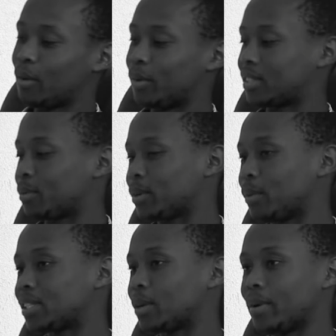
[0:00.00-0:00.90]
What's
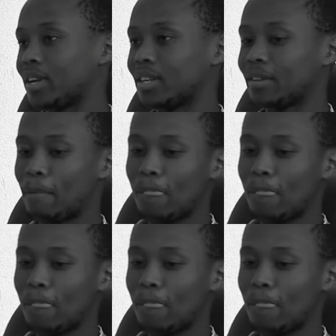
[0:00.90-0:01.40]
the word?